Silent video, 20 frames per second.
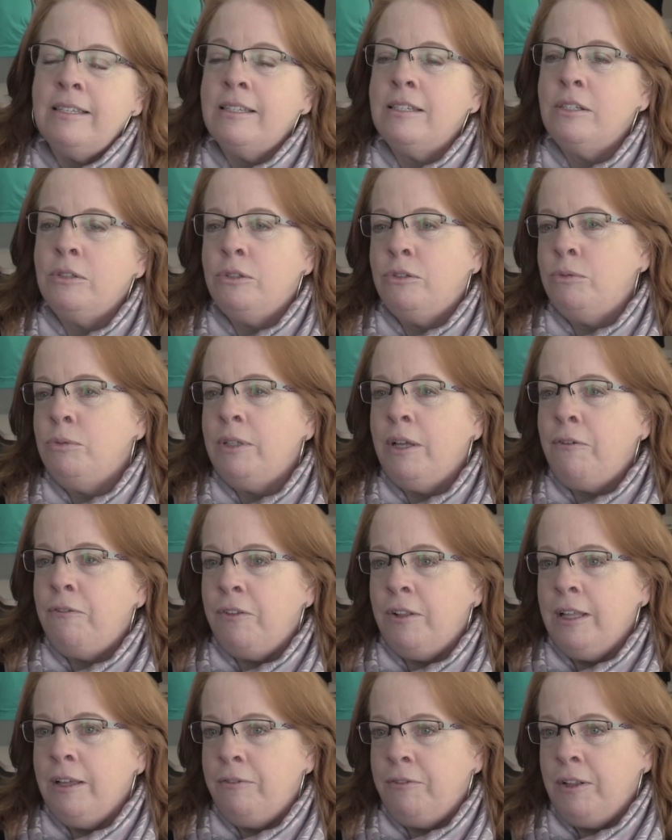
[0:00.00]
this is really
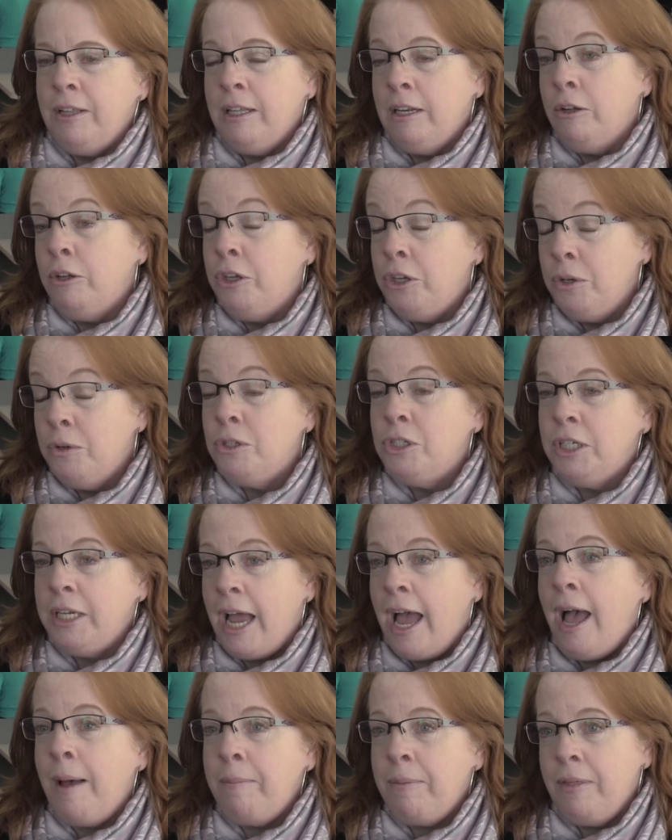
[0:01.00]
filling, filling a huge
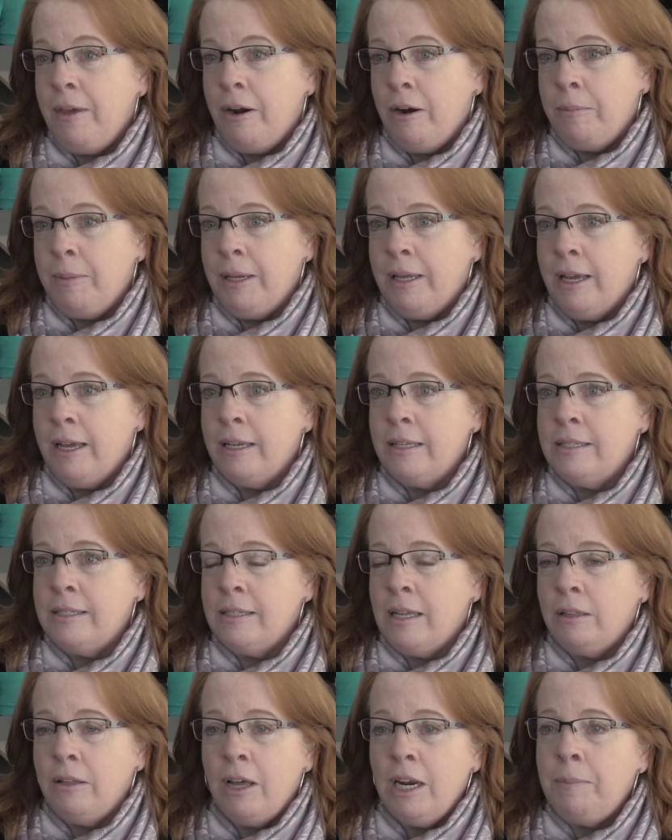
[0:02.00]
gap there because
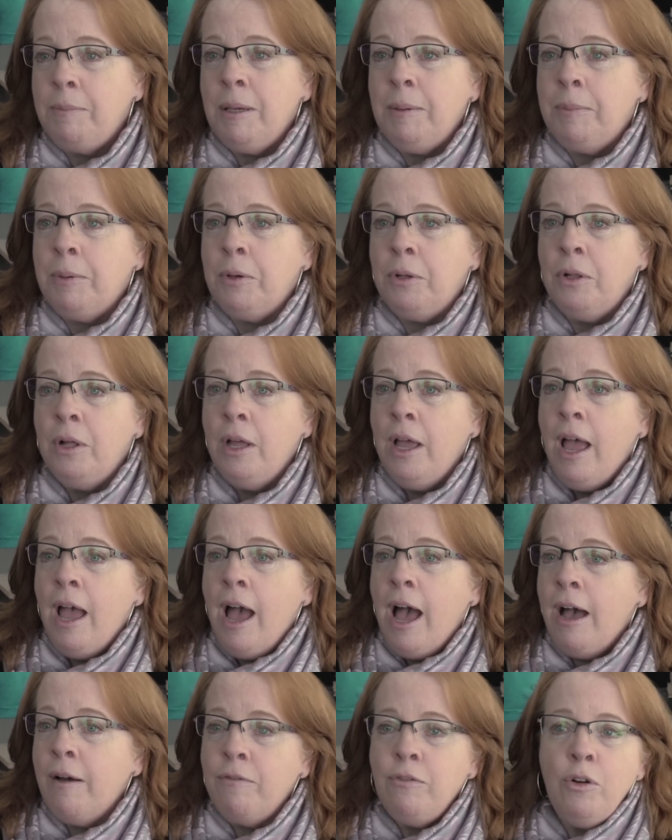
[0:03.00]
a lot of people
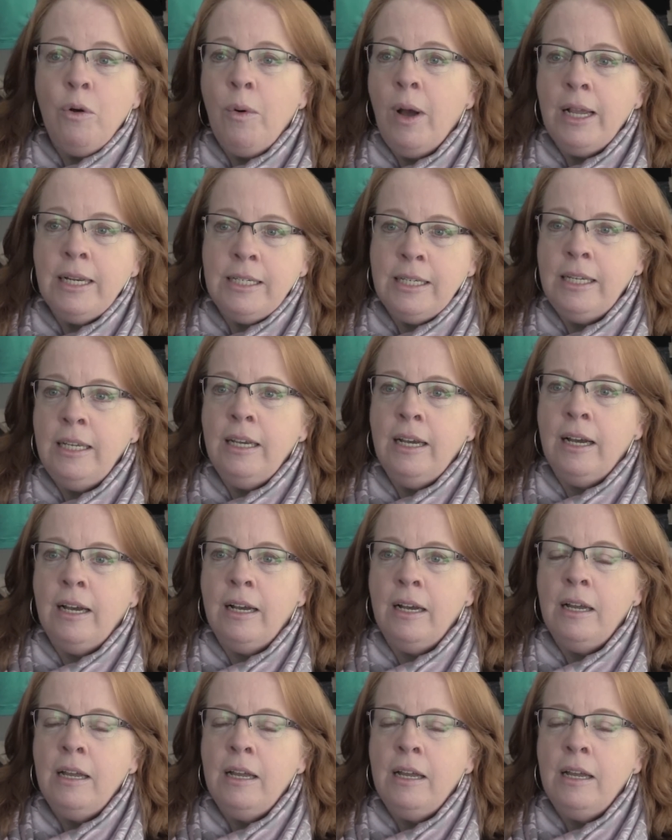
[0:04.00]
have no idea